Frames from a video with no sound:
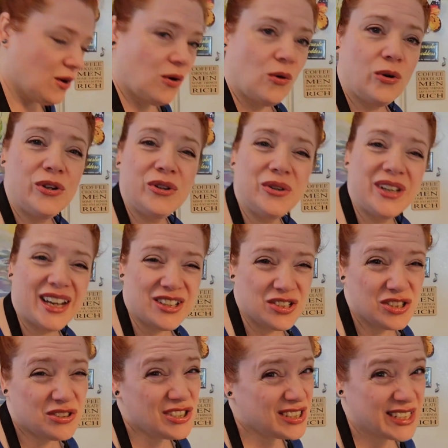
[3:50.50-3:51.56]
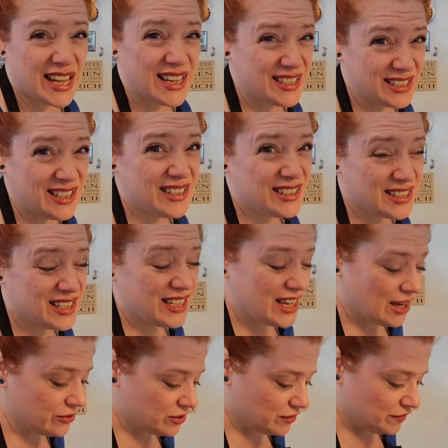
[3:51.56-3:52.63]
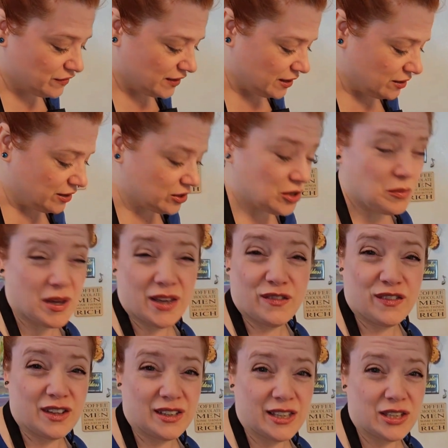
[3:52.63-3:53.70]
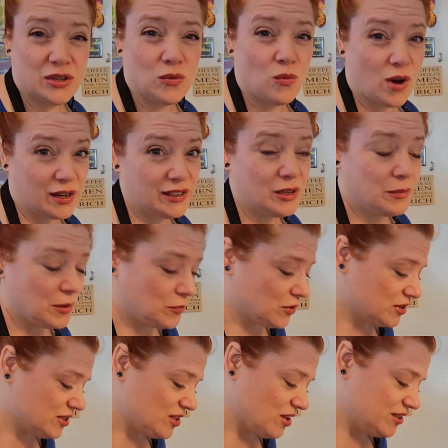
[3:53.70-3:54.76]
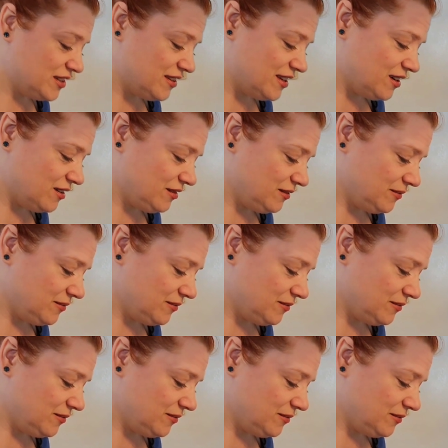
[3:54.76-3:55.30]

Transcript: Or you could actually just taste it and see how you feel. Like you may feel like you want a little bit more salt in there.